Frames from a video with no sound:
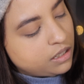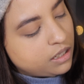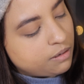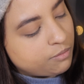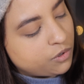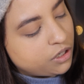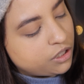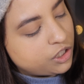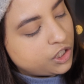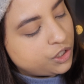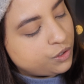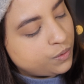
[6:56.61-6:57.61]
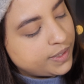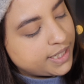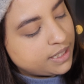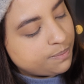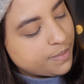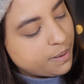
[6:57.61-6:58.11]
I'm going to
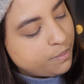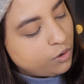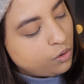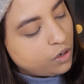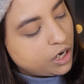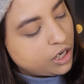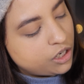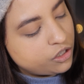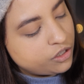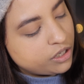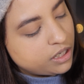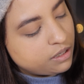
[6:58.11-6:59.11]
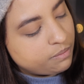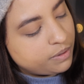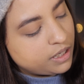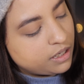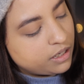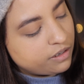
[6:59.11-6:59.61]
twist my brush and
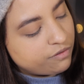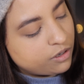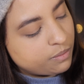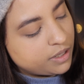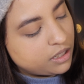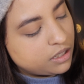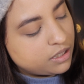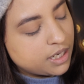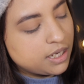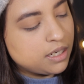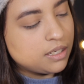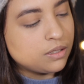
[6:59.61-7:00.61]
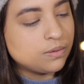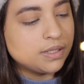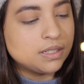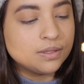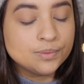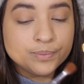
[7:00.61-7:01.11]
pick it from other side as
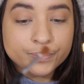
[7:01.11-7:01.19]
well.